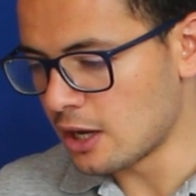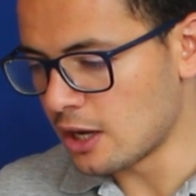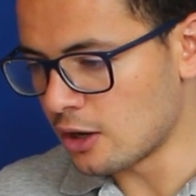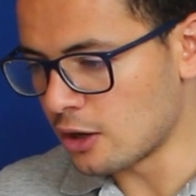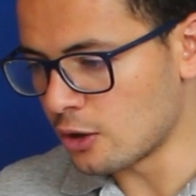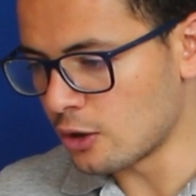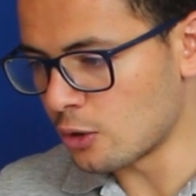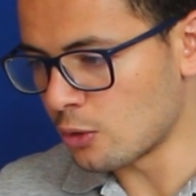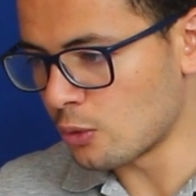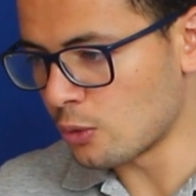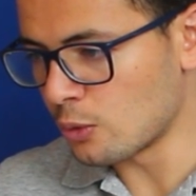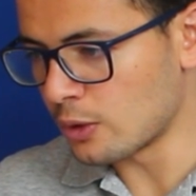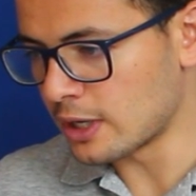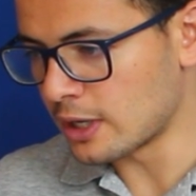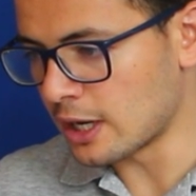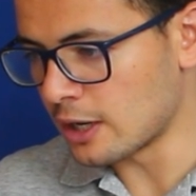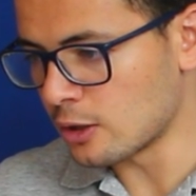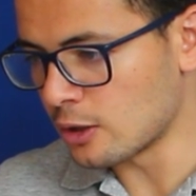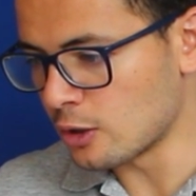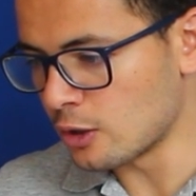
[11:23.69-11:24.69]
or we
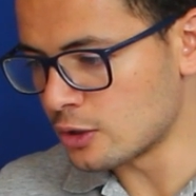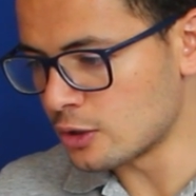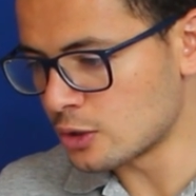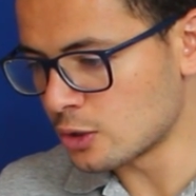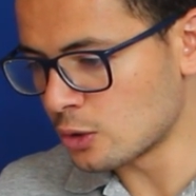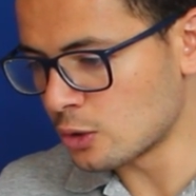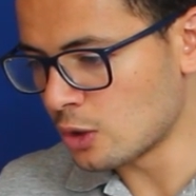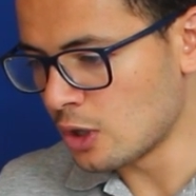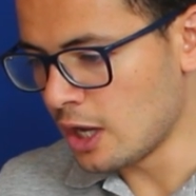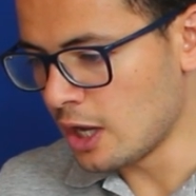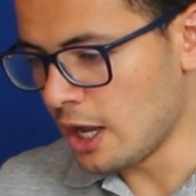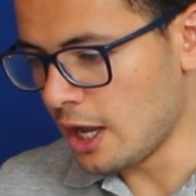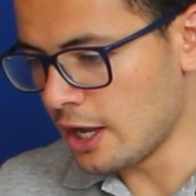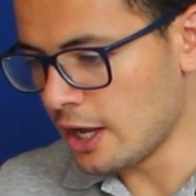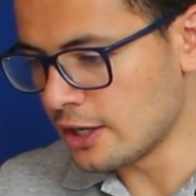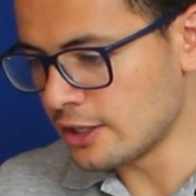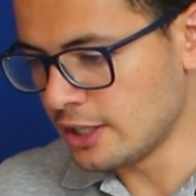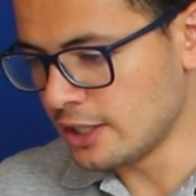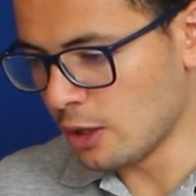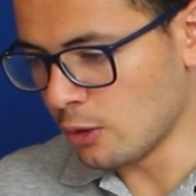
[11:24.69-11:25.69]
can also
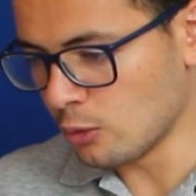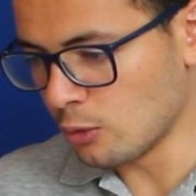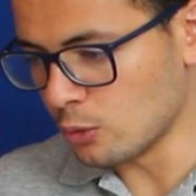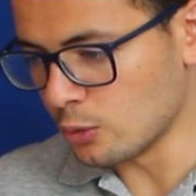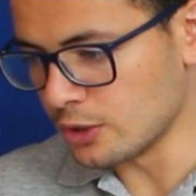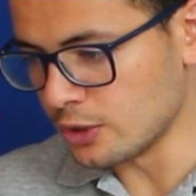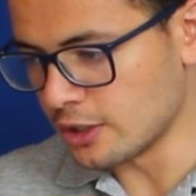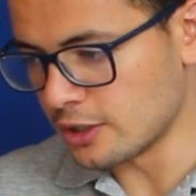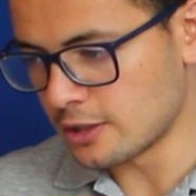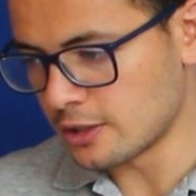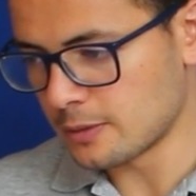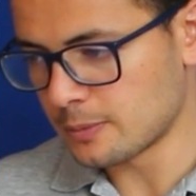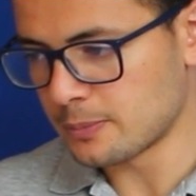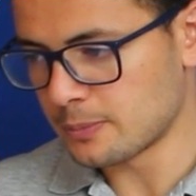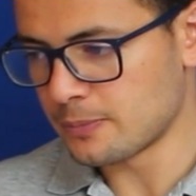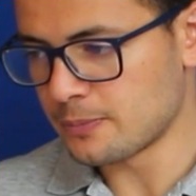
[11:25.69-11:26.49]
uh, download it